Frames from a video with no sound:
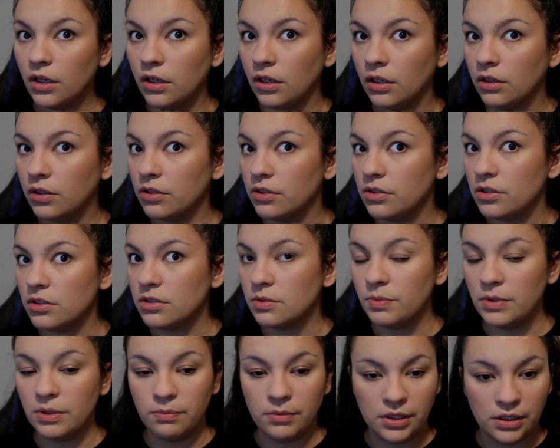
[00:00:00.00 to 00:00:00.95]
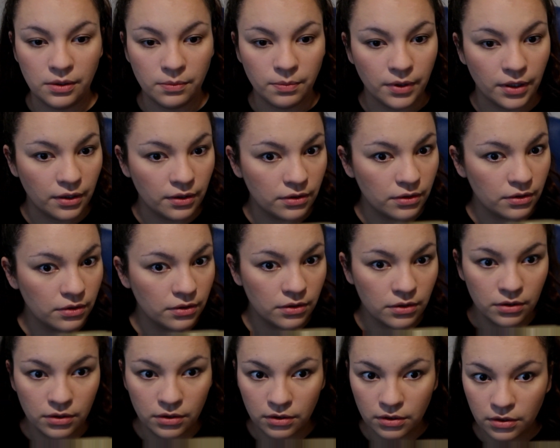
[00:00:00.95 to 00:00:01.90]
And it could just be me, but
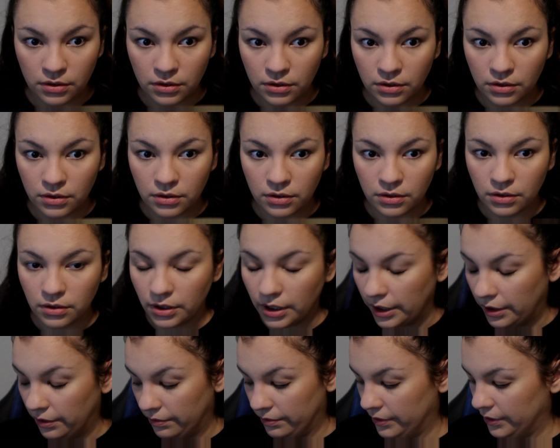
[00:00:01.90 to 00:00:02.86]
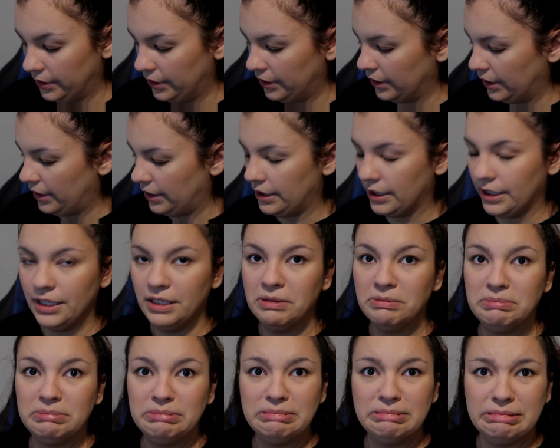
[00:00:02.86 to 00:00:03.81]
I really like
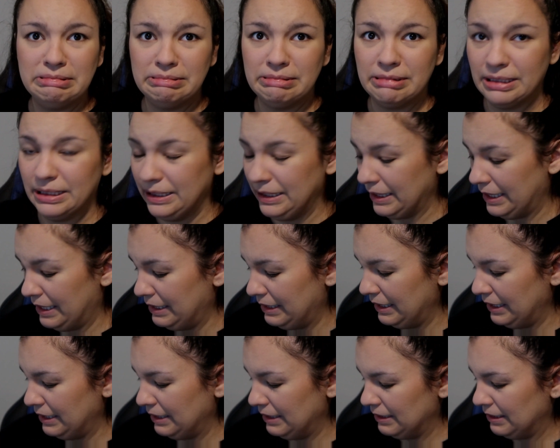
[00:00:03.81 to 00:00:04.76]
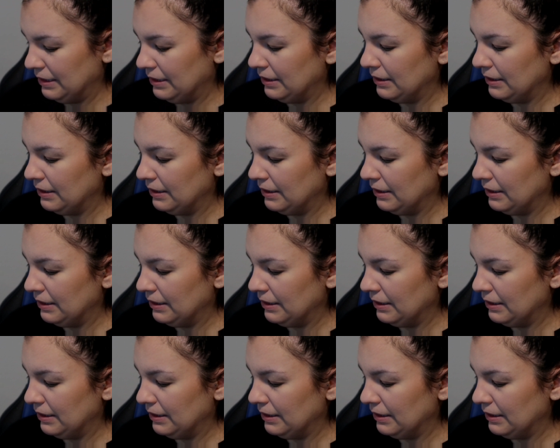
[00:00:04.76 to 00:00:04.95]
it.